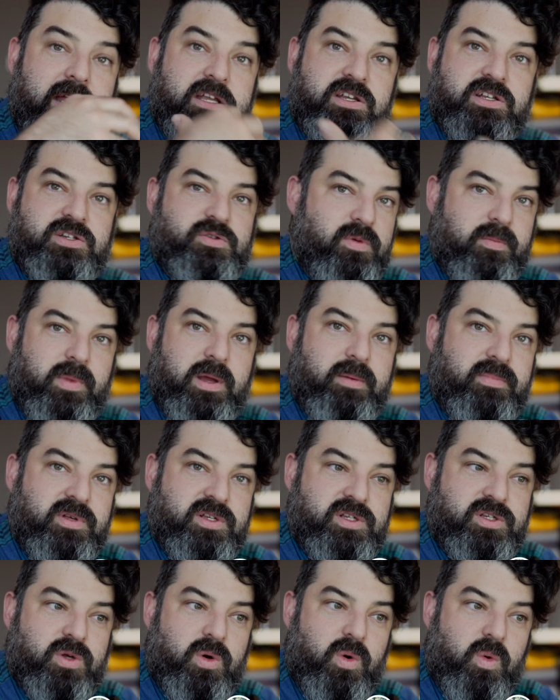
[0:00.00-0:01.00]
just
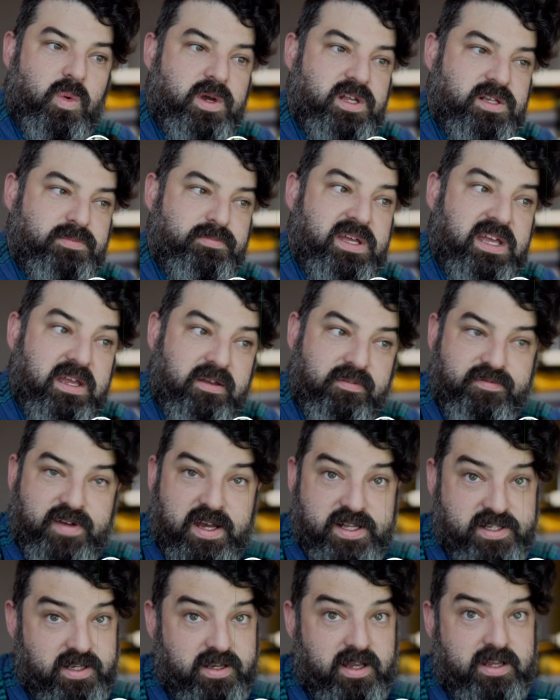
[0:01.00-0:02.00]
remembers always being
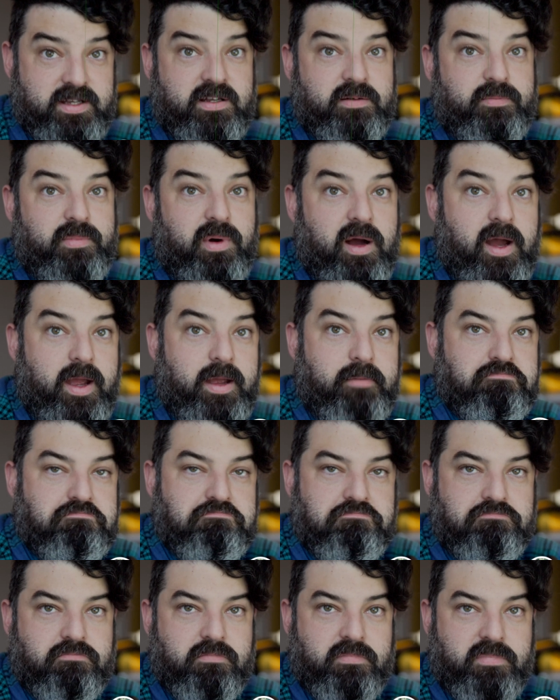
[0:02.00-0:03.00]
fascinated by
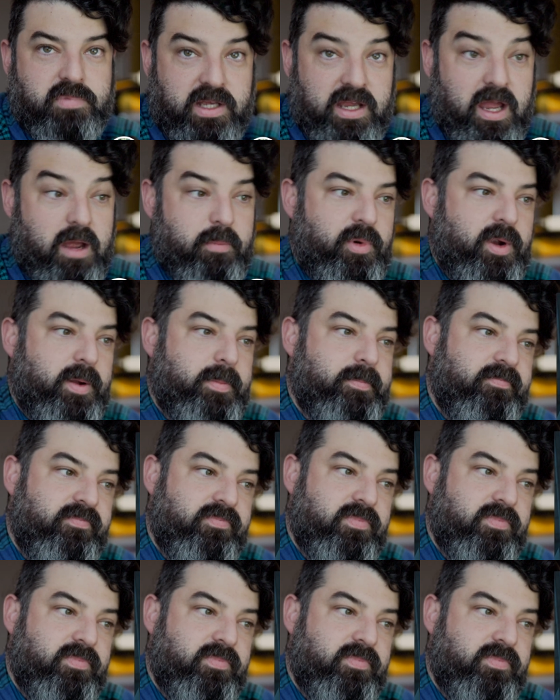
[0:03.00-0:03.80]
the camera.